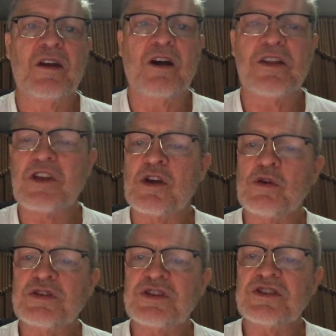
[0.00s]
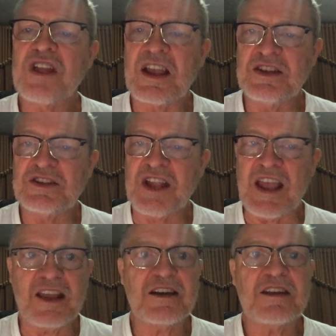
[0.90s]
On the coach's
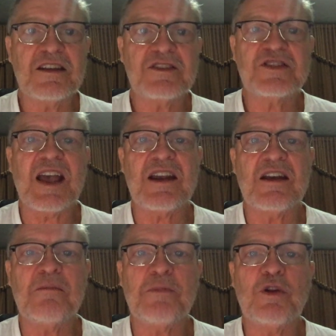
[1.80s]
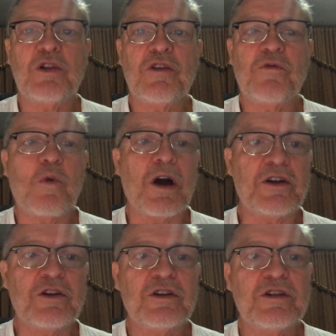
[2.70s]
nightstand sat a bowl of
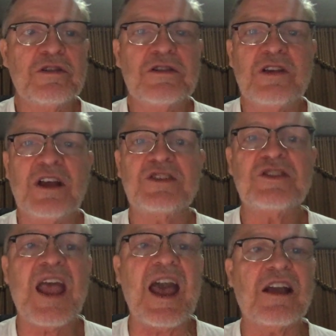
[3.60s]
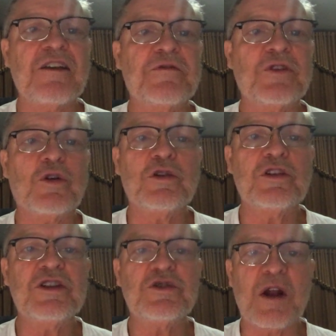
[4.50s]
water, a stack of
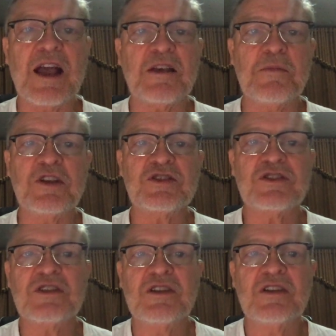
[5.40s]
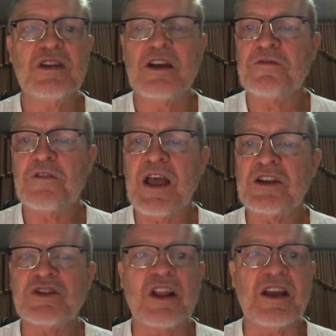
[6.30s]
golden drachmas, a
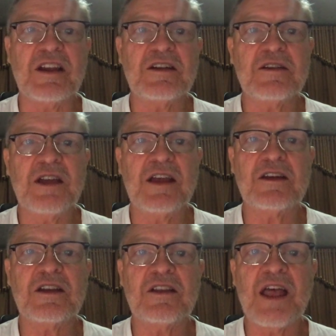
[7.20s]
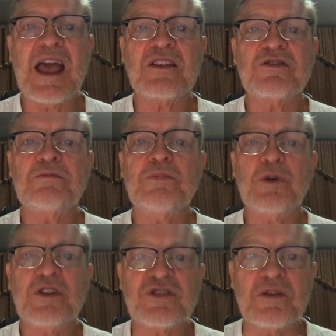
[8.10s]
flashlight, and a glass
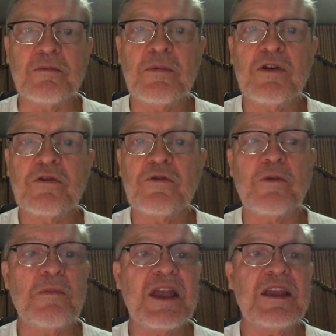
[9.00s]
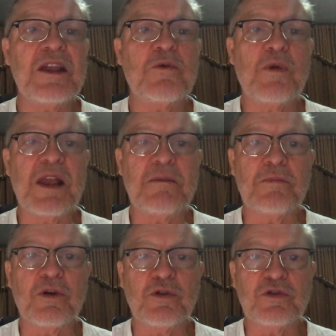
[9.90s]
prism for making
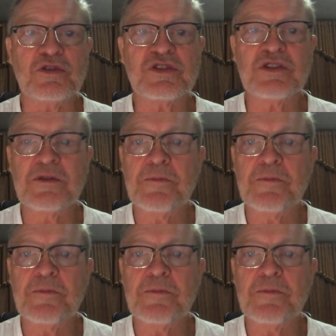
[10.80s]
rainbows.